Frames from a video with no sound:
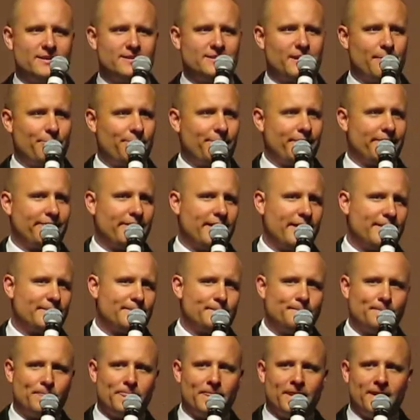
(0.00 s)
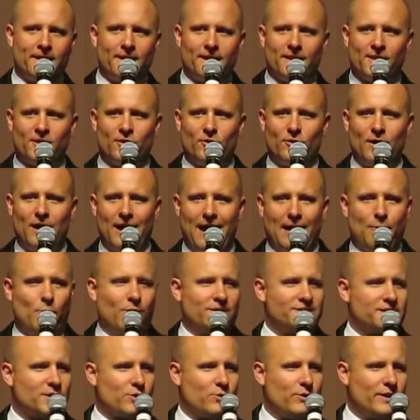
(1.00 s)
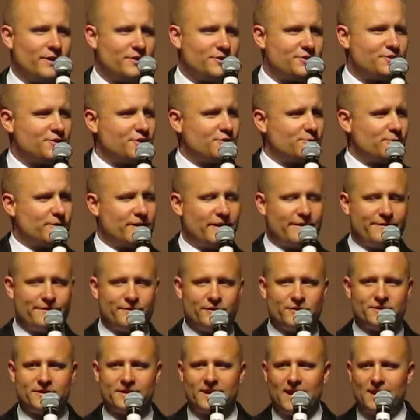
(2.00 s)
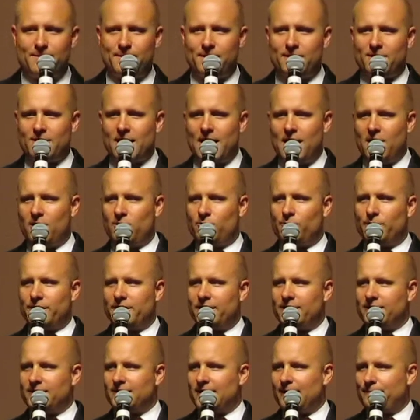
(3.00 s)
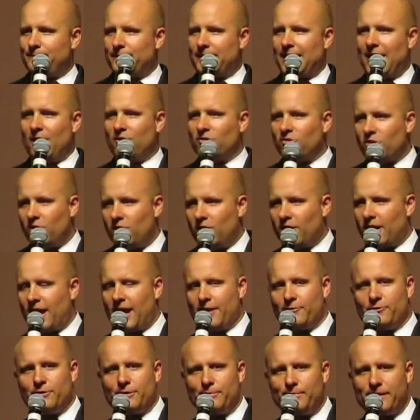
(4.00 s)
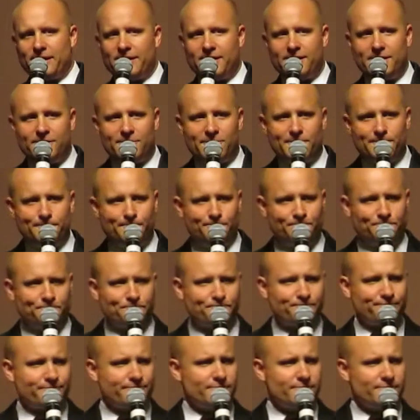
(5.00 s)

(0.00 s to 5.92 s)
Something that, you know, I wasn't quite sure when I first came here how it would end up and how long I would be here.